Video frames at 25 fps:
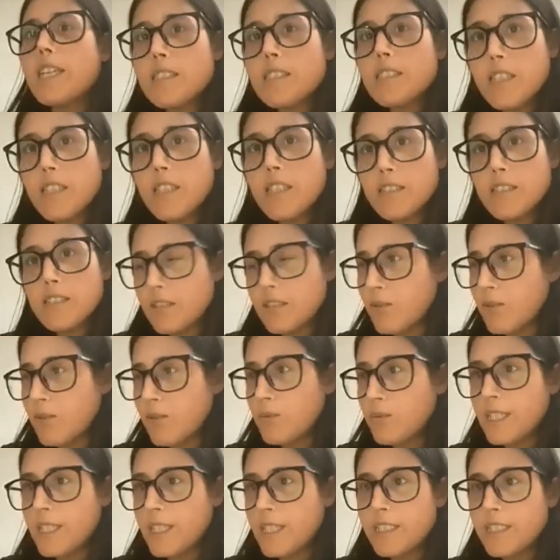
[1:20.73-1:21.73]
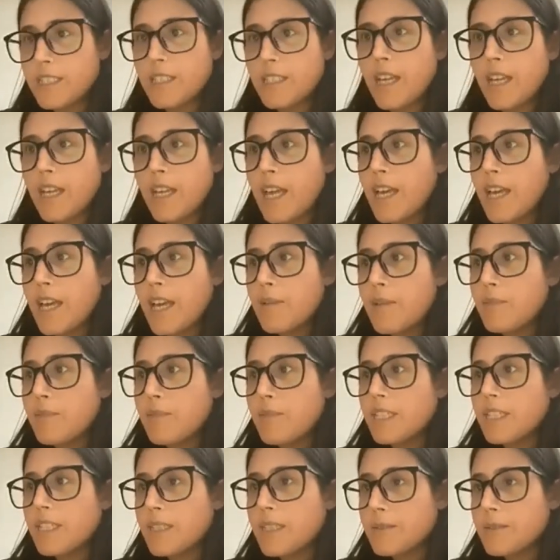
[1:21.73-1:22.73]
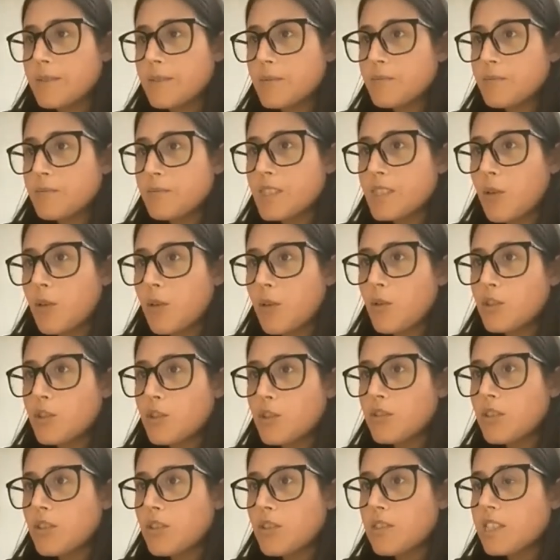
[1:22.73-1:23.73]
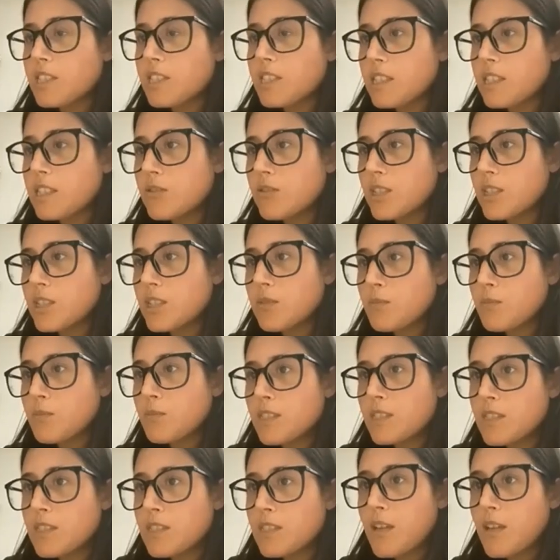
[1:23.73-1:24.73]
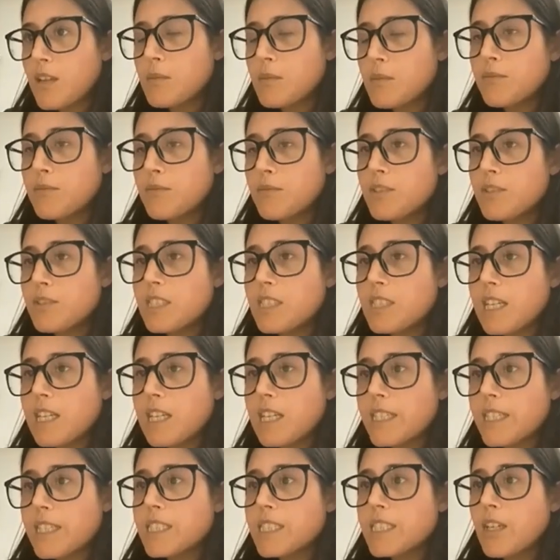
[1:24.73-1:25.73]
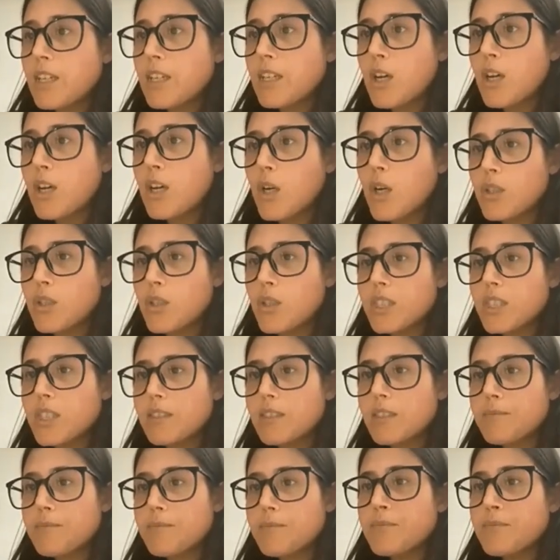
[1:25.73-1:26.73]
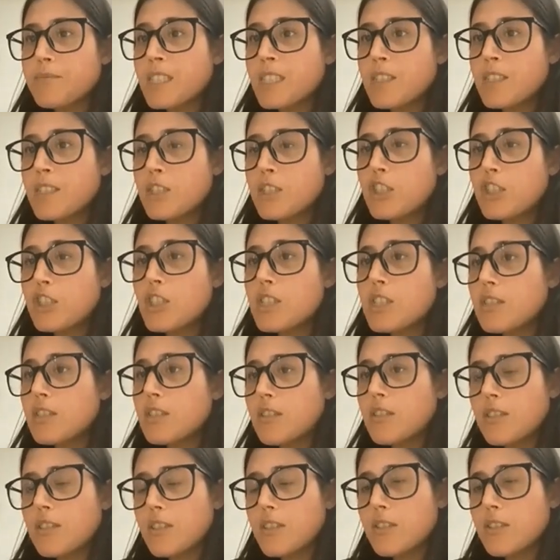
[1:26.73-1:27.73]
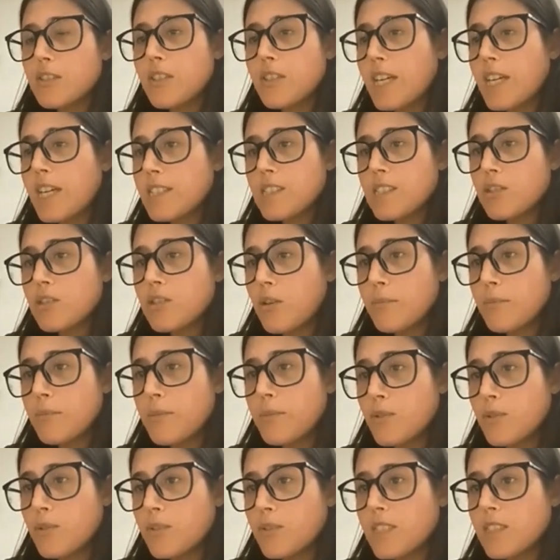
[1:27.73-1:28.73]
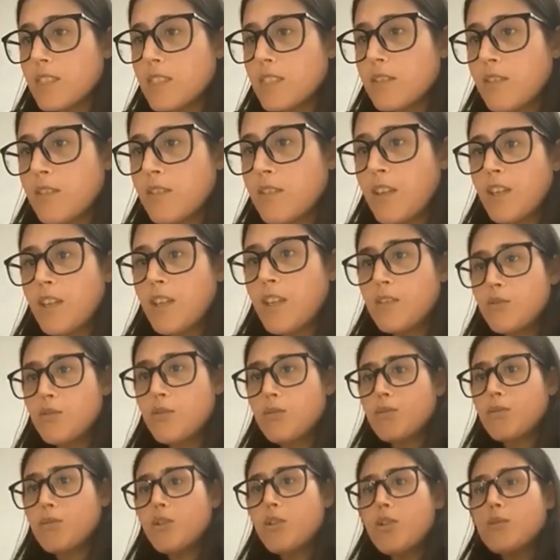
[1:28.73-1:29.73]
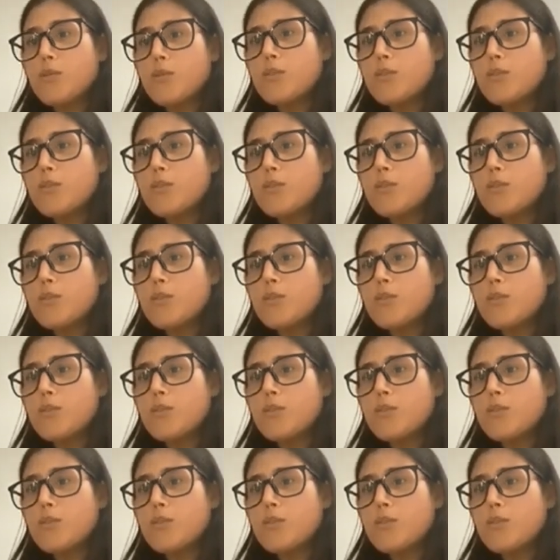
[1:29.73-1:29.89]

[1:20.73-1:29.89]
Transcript: So we can make some orthodontic treatment, some Invisalign, or just direct composite to close the